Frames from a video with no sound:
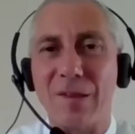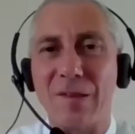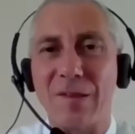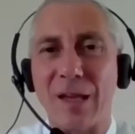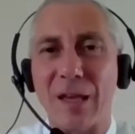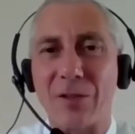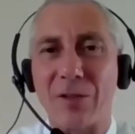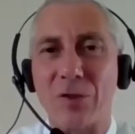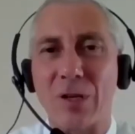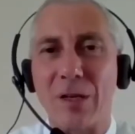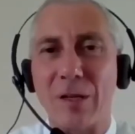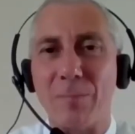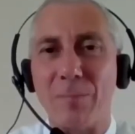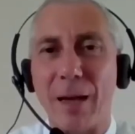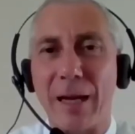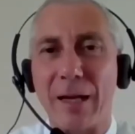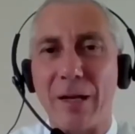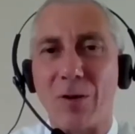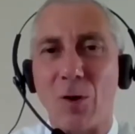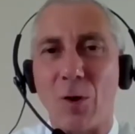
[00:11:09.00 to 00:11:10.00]
is actually
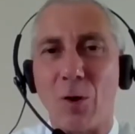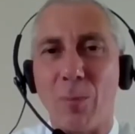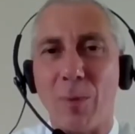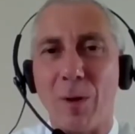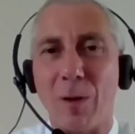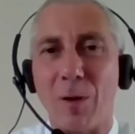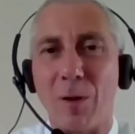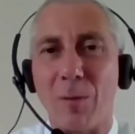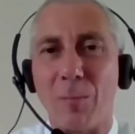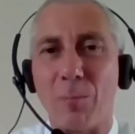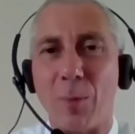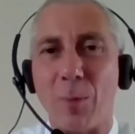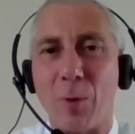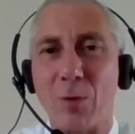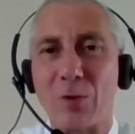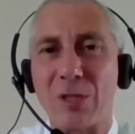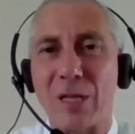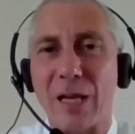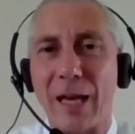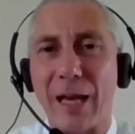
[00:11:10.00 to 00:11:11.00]
my global bow
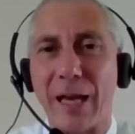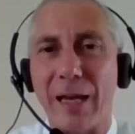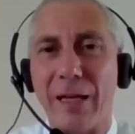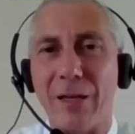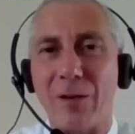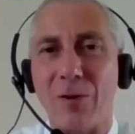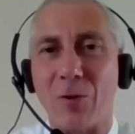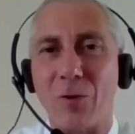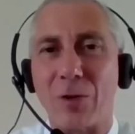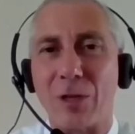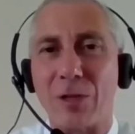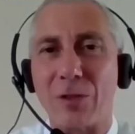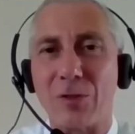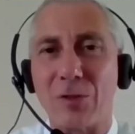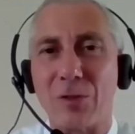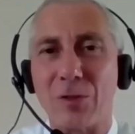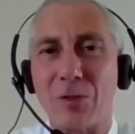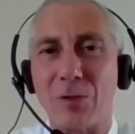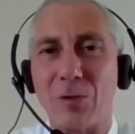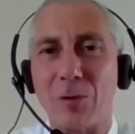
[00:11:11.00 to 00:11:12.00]
tie in order
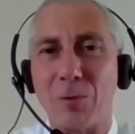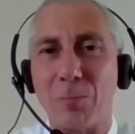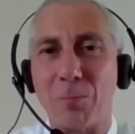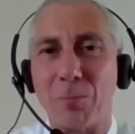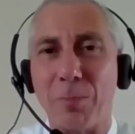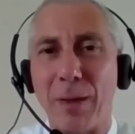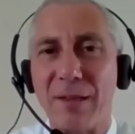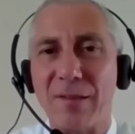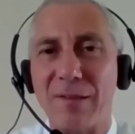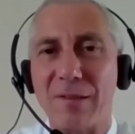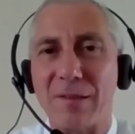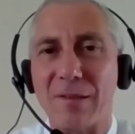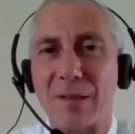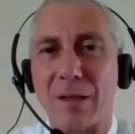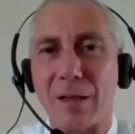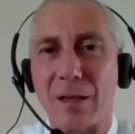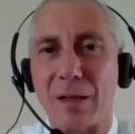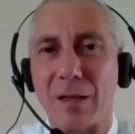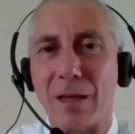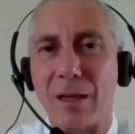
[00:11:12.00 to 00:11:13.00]
to best
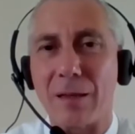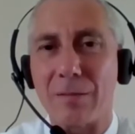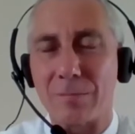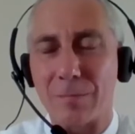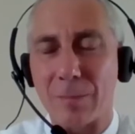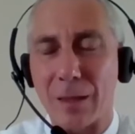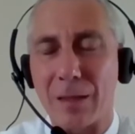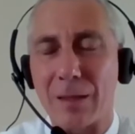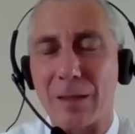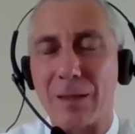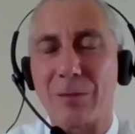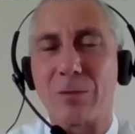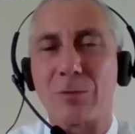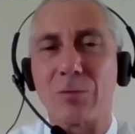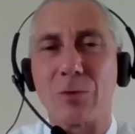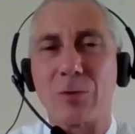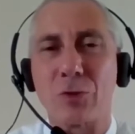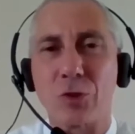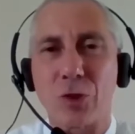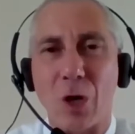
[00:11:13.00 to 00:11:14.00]

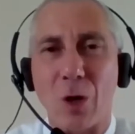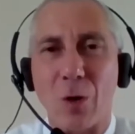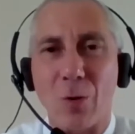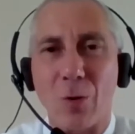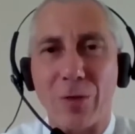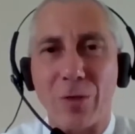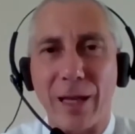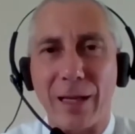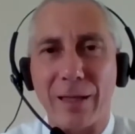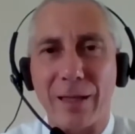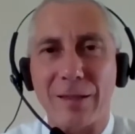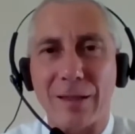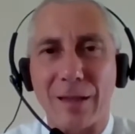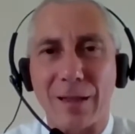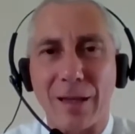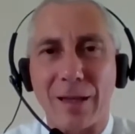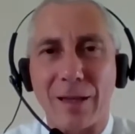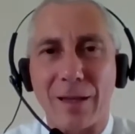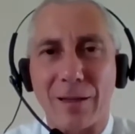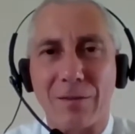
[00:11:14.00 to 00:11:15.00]
show that
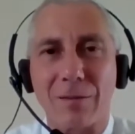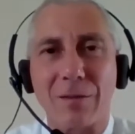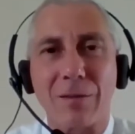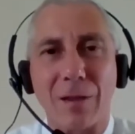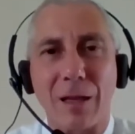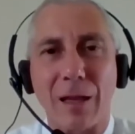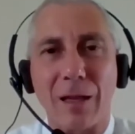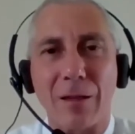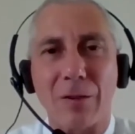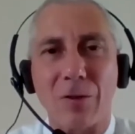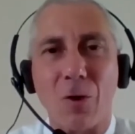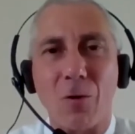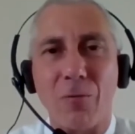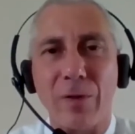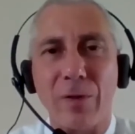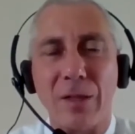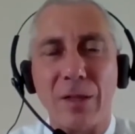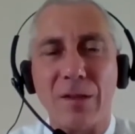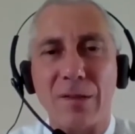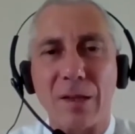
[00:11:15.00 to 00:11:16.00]

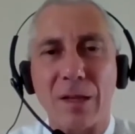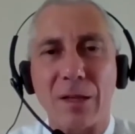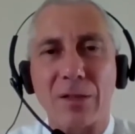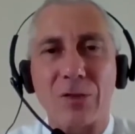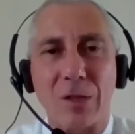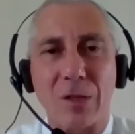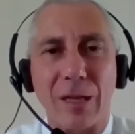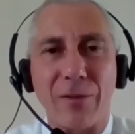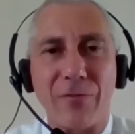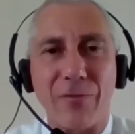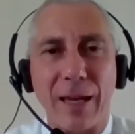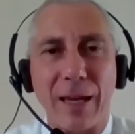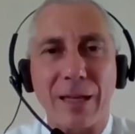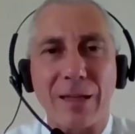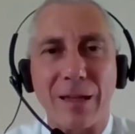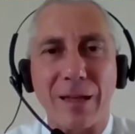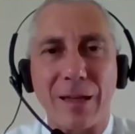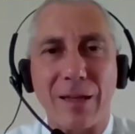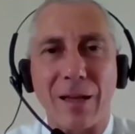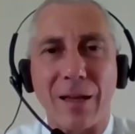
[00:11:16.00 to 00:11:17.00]
COVID is actually
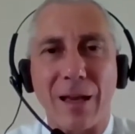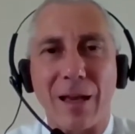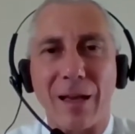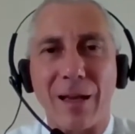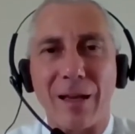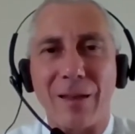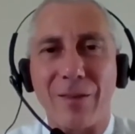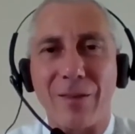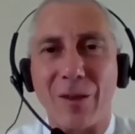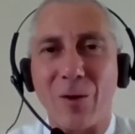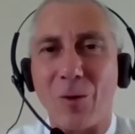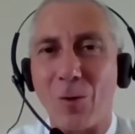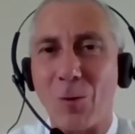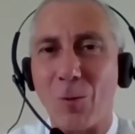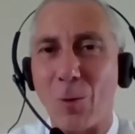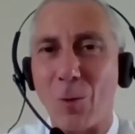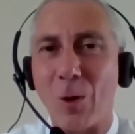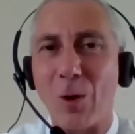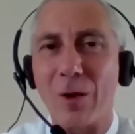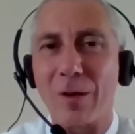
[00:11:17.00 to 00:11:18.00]
affecting the whole
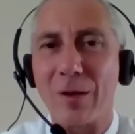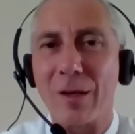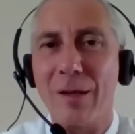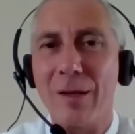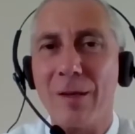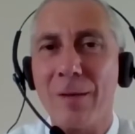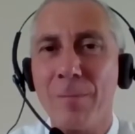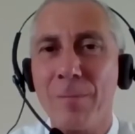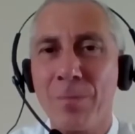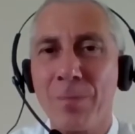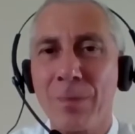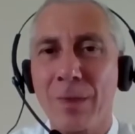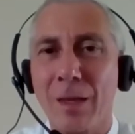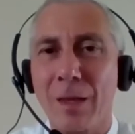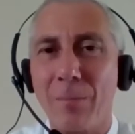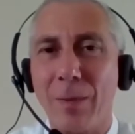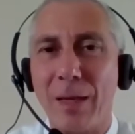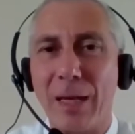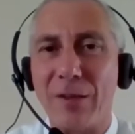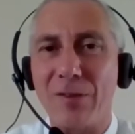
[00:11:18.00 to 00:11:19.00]
world.
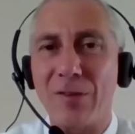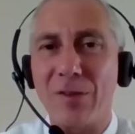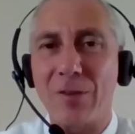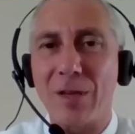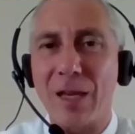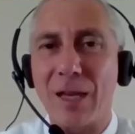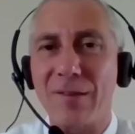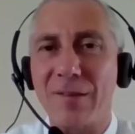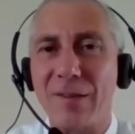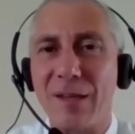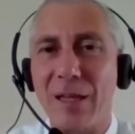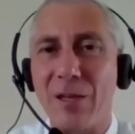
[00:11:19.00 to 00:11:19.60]
I mean, as you can see,